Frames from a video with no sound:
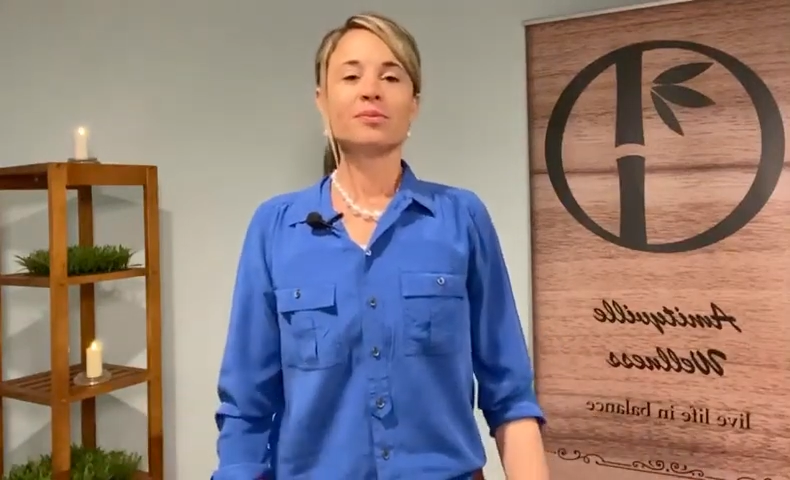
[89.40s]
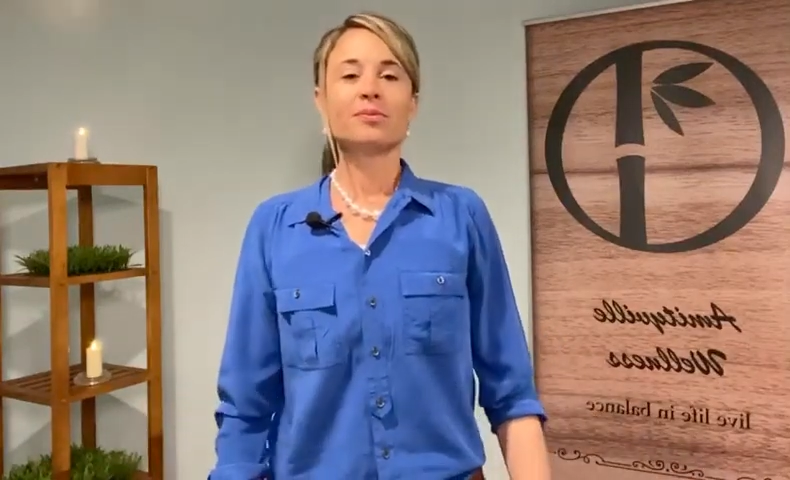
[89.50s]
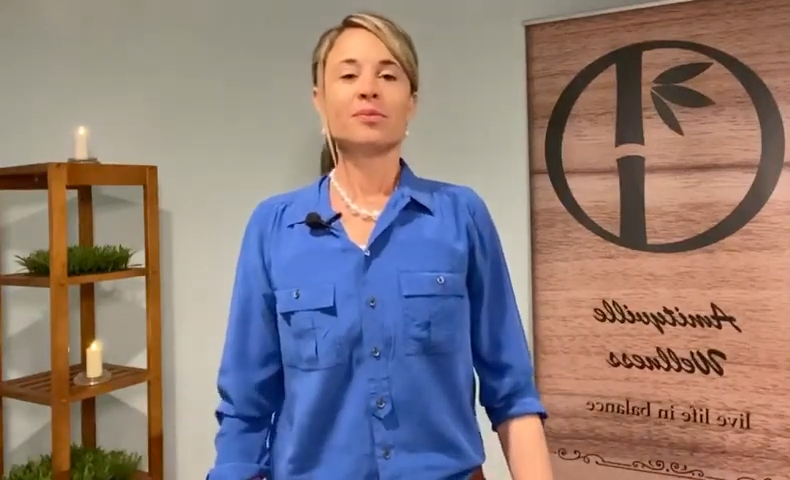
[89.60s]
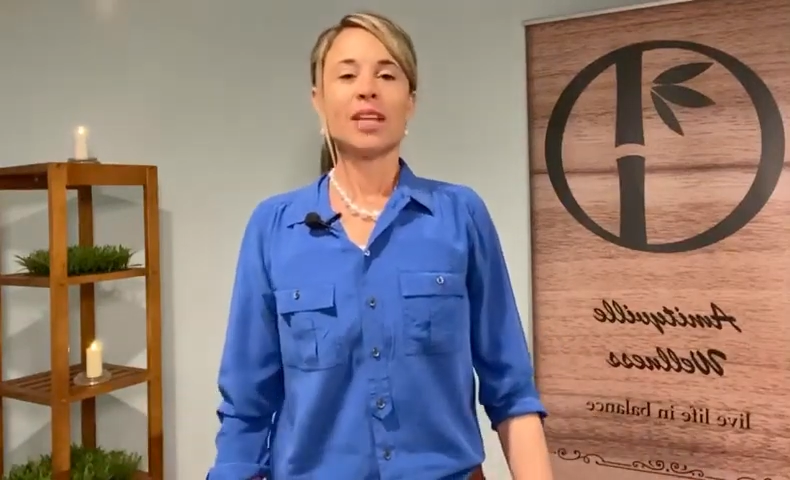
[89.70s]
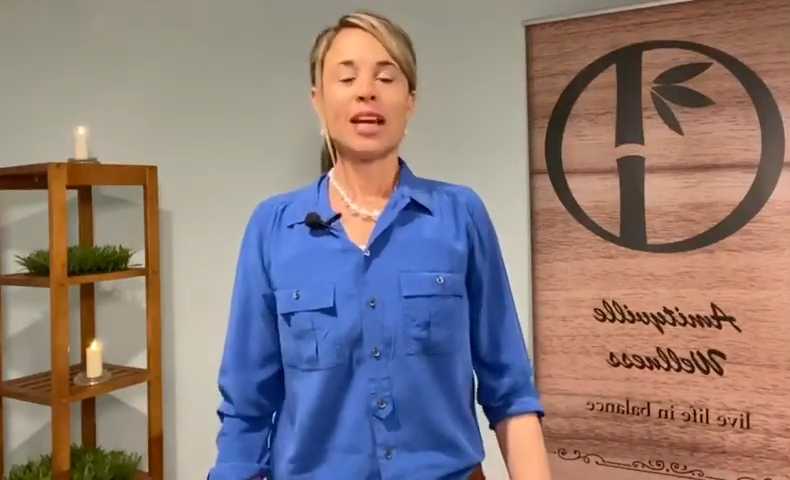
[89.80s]

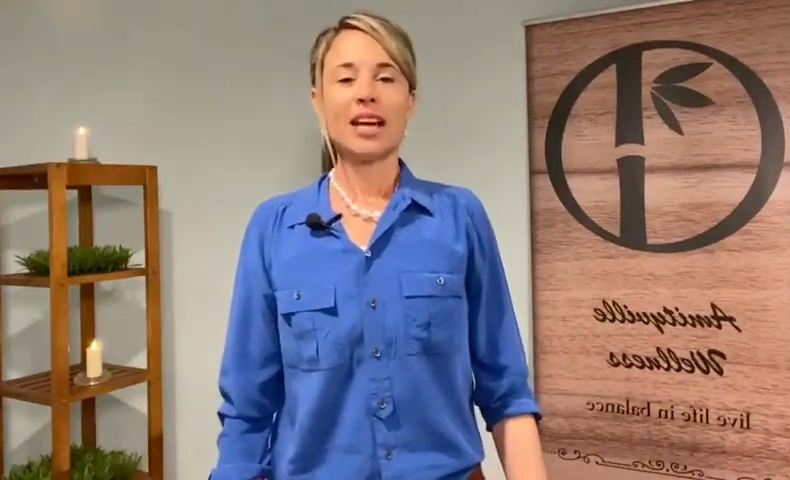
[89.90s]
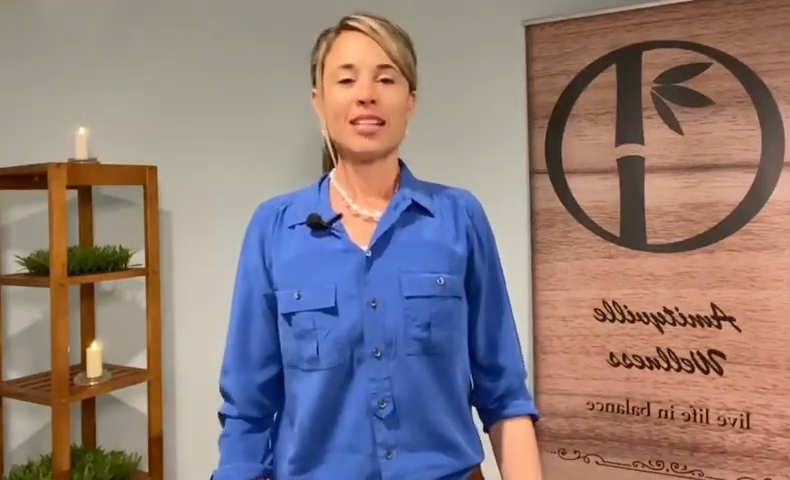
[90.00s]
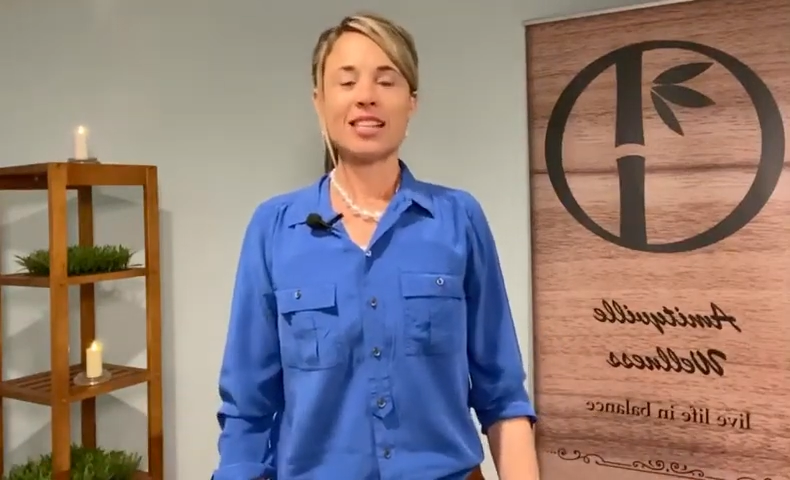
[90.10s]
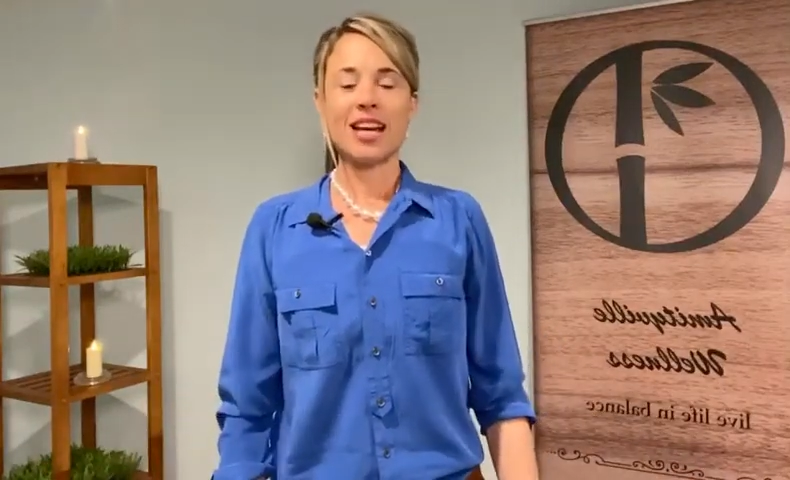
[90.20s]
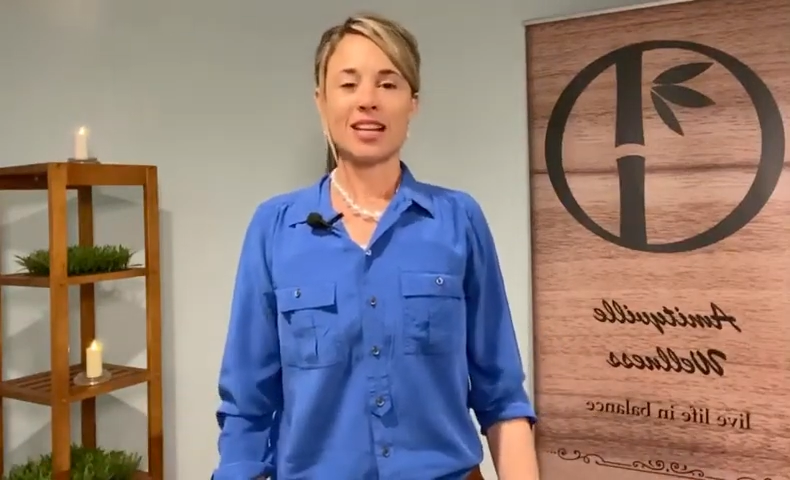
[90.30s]

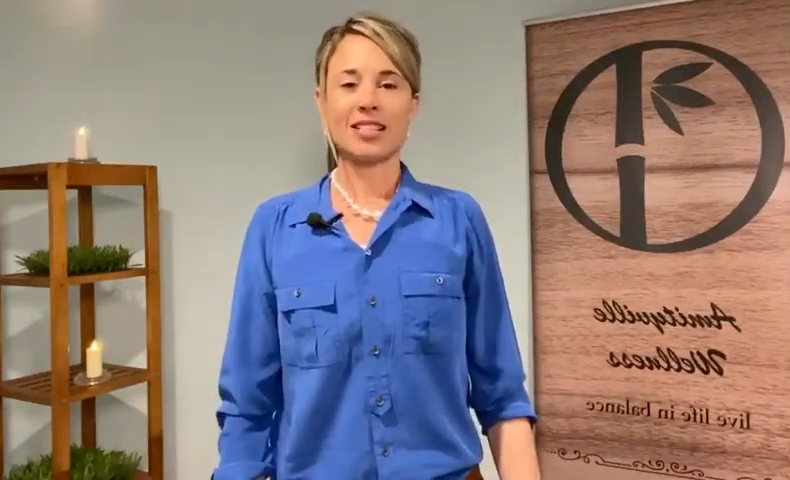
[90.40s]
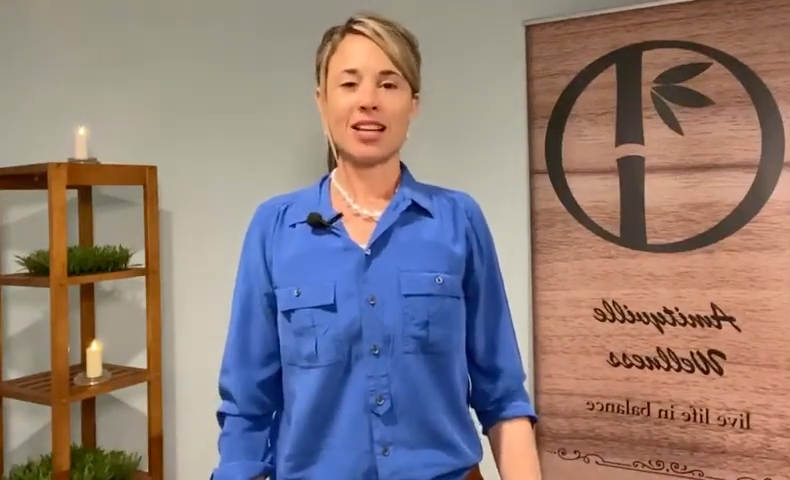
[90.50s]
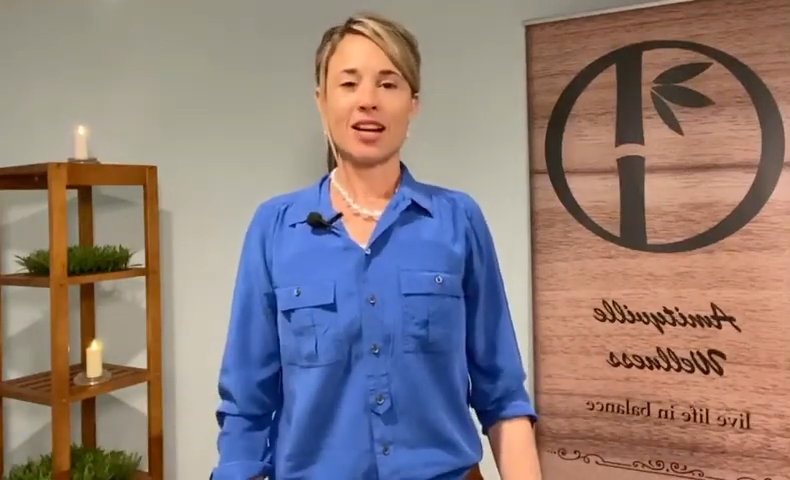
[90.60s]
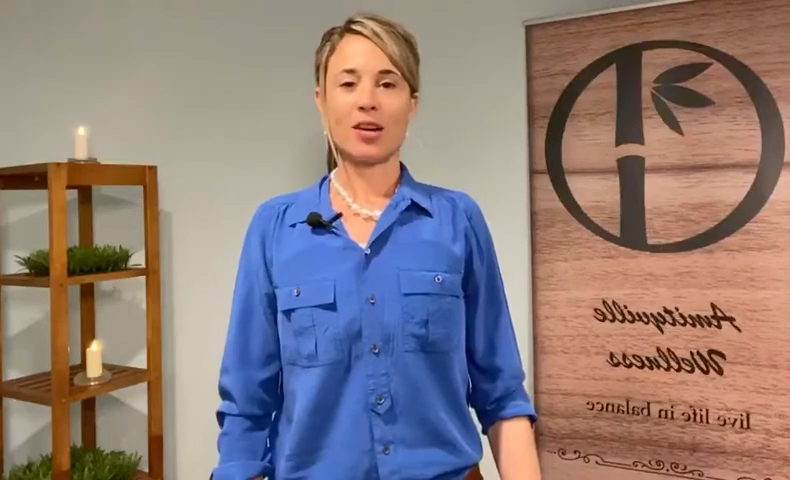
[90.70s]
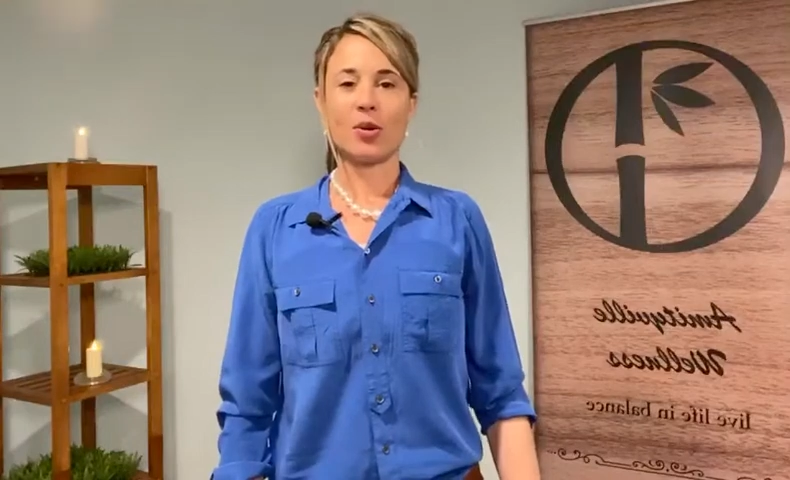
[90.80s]
and
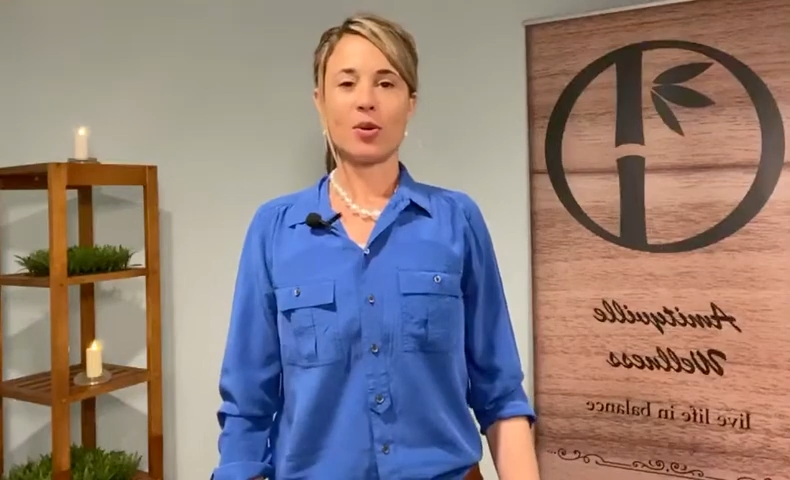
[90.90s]
exhale.